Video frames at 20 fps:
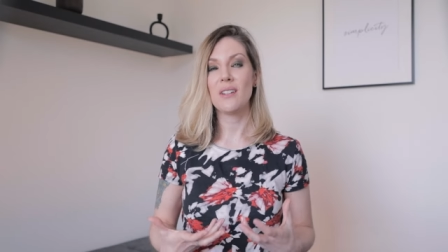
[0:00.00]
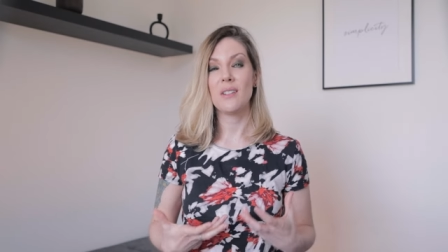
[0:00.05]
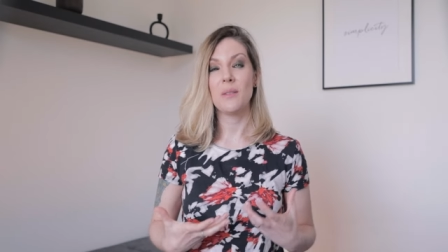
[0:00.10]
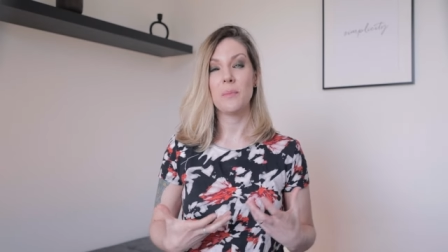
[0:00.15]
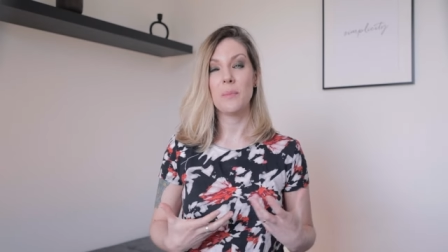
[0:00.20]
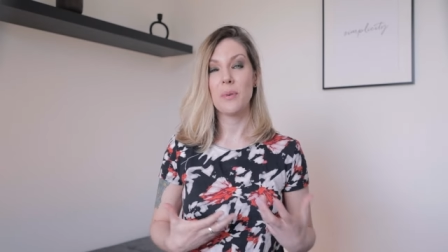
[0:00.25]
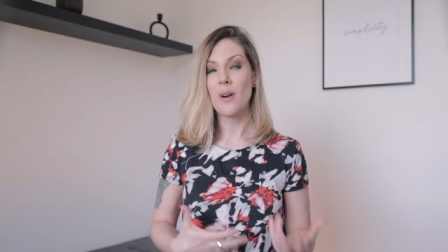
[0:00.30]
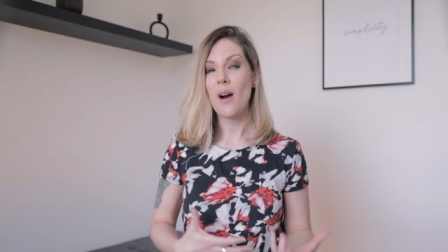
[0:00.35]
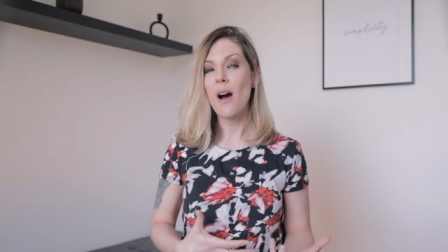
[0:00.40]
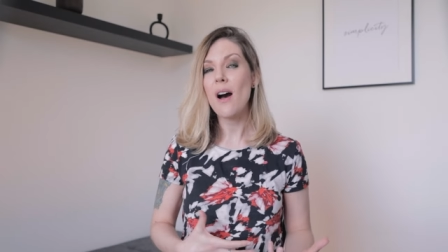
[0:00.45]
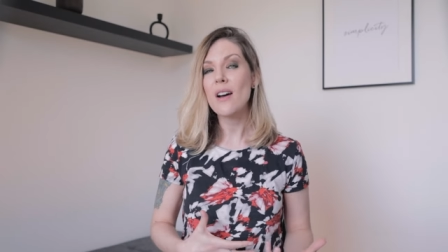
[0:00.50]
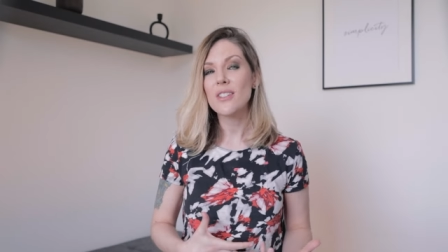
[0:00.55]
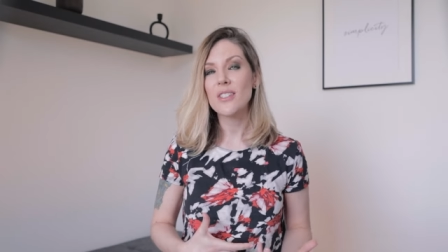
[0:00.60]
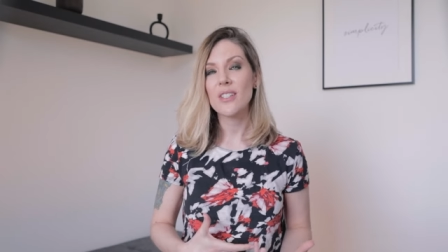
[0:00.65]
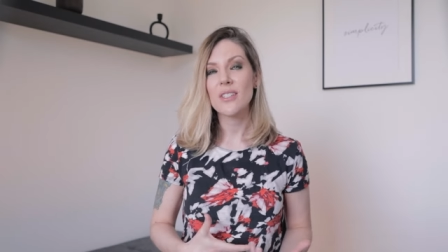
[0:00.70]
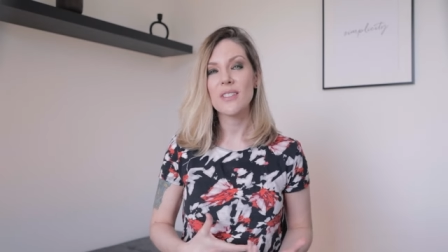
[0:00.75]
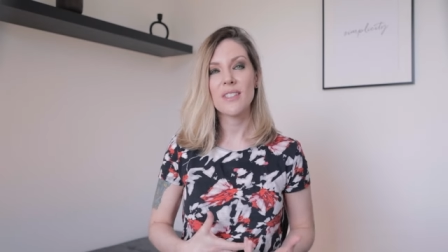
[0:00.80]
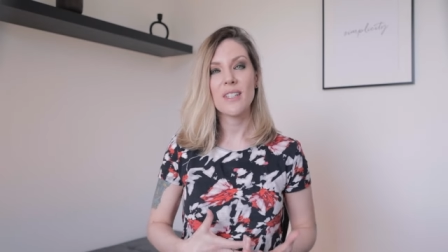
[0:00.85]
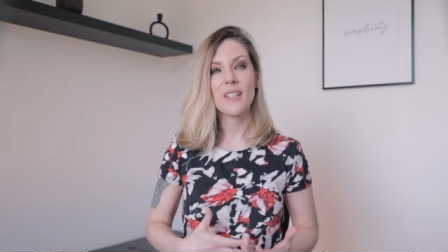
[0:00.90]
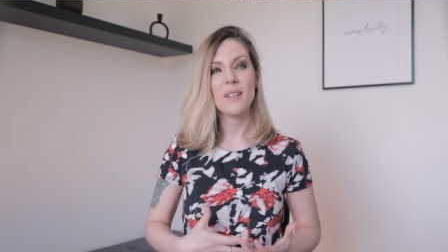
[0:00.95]
on a
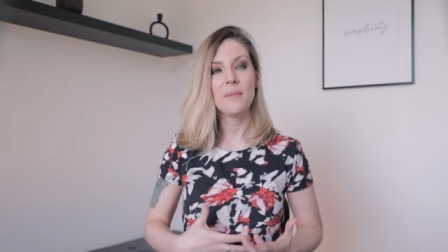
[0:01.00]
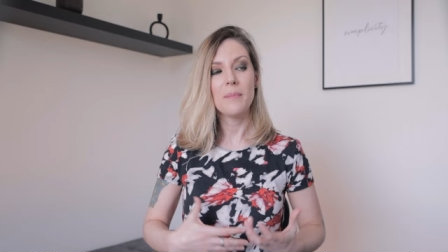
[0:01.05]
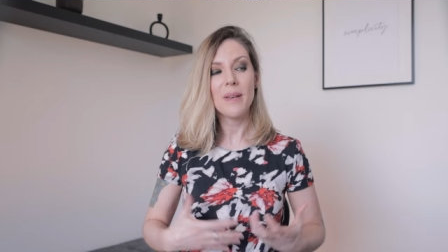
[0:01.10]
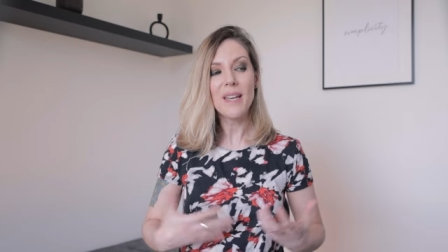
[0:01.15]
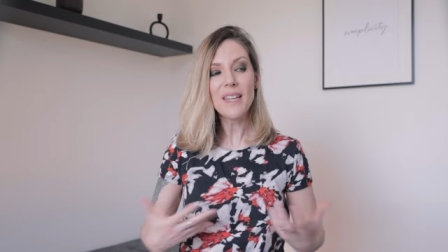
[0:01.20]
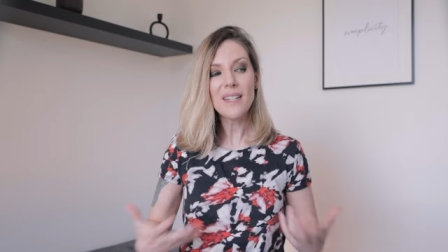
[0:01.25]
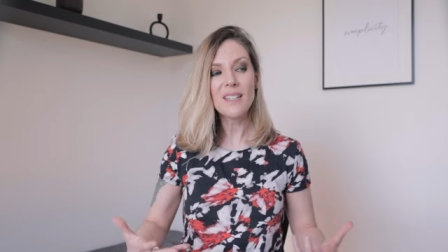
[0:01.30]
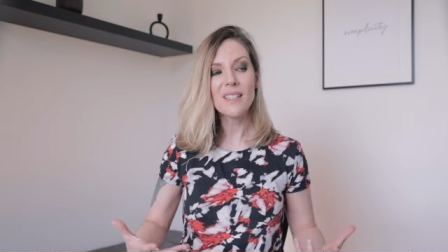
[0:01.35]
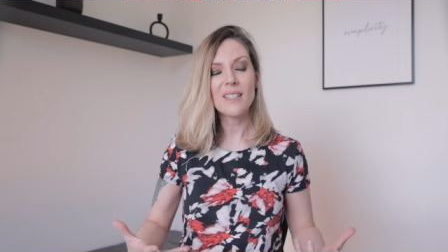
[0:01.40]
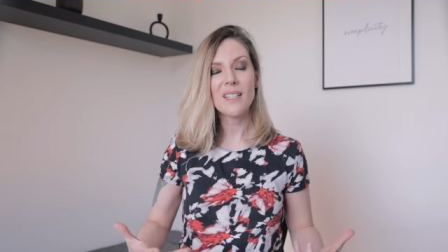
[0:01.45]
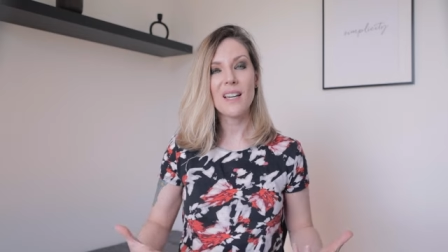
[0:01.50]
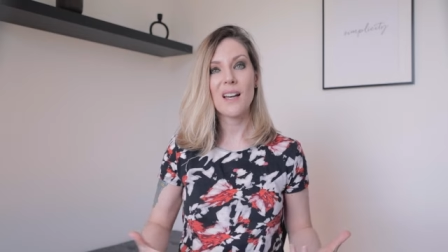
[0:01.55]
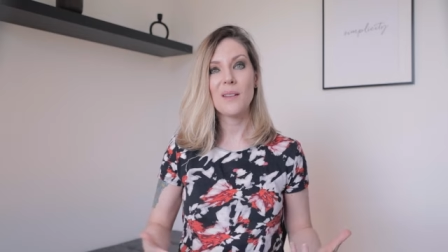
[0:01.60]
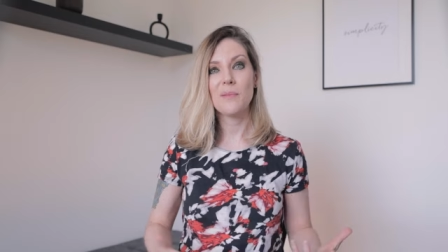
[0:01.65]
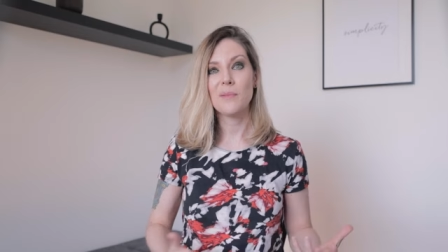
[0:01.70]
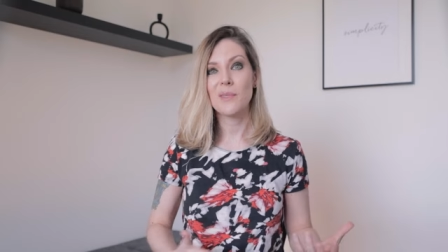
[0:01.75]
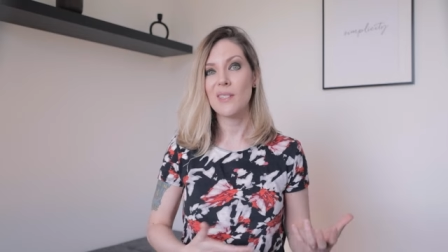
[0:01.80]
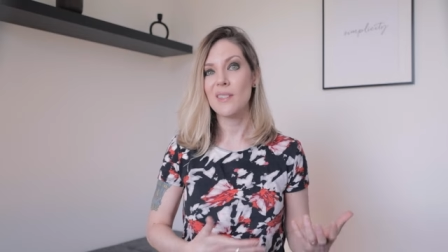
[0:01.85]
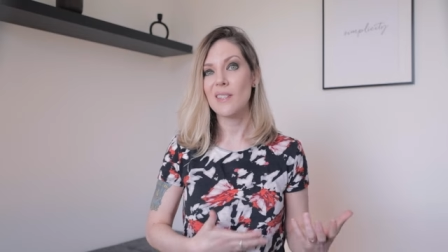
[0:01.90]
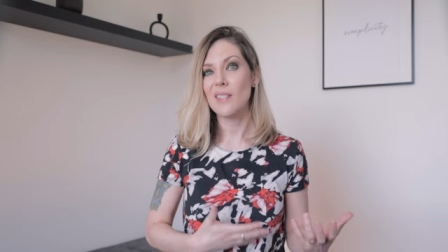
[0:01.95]
project and many
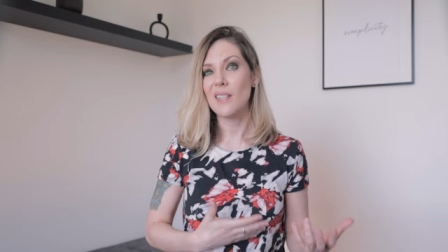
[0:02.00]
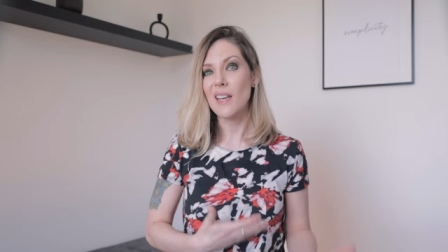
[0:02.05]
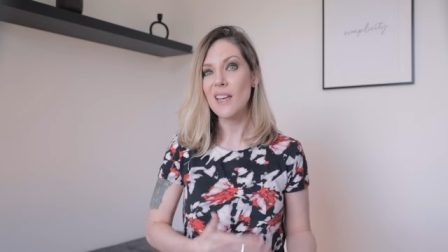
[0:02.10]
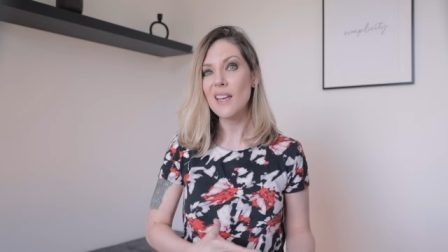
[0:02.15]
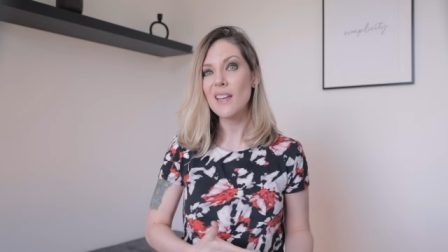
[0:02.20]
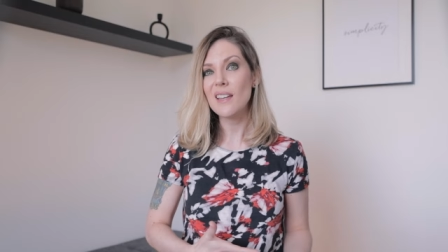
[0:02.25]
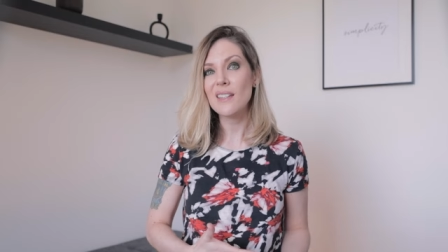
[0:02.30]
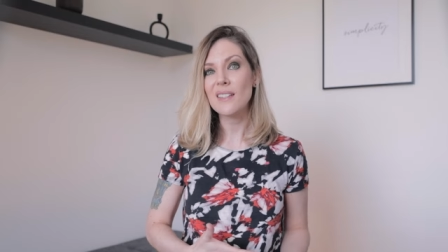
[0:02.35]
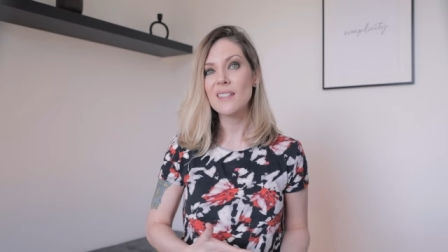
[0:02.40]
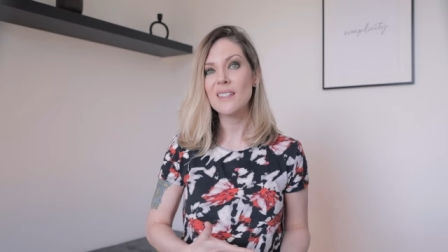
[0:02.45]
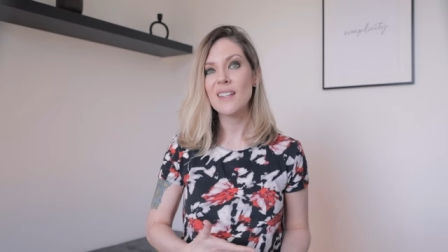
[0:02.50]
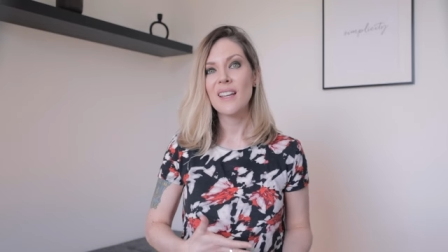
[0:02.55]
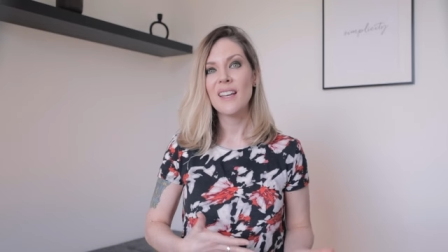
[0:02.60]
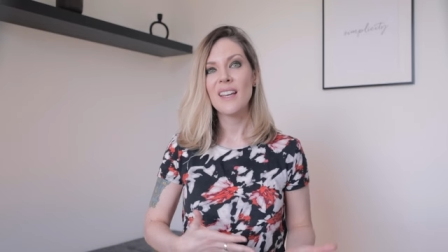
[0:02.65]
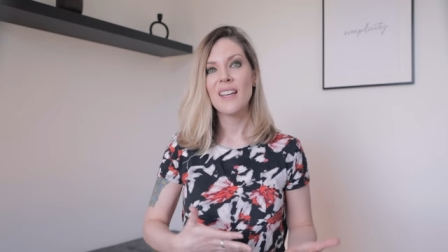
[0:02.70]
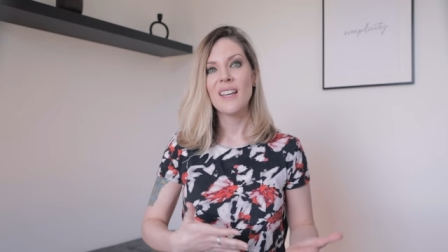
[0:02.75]
times in the end,